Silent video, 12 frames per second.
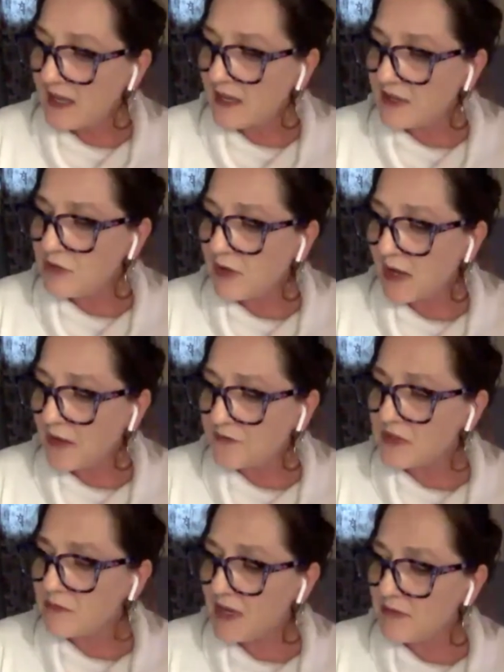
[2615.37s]
And you
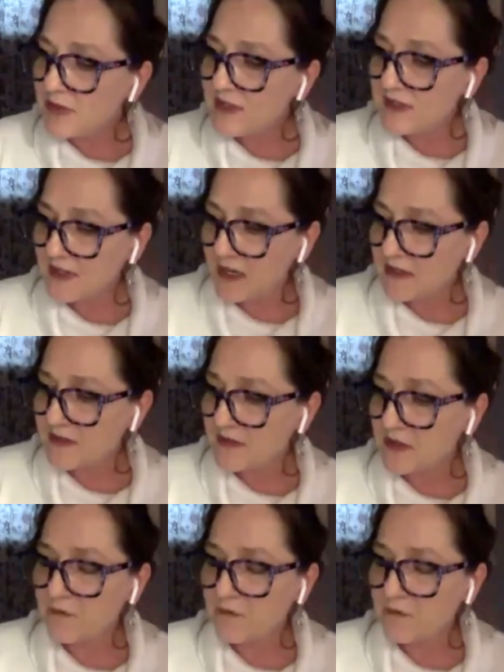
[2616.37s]
have to make mistakes